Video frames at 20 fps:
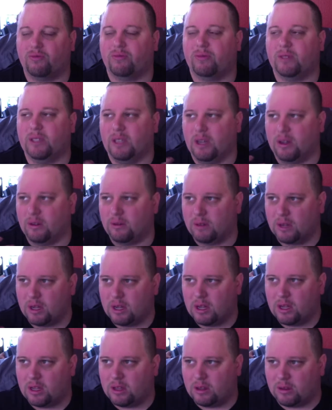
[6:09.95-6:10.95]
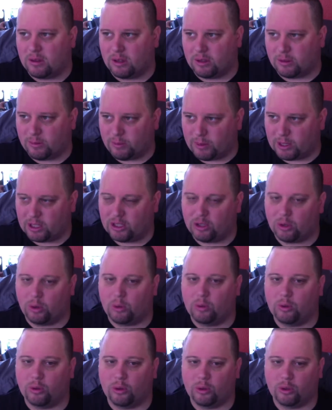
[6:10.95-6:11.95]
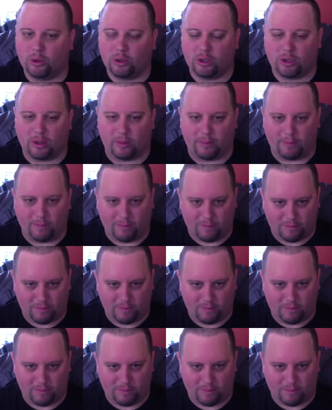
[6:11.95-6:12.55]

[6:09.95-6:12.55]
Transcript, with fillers: you know this big shoulders the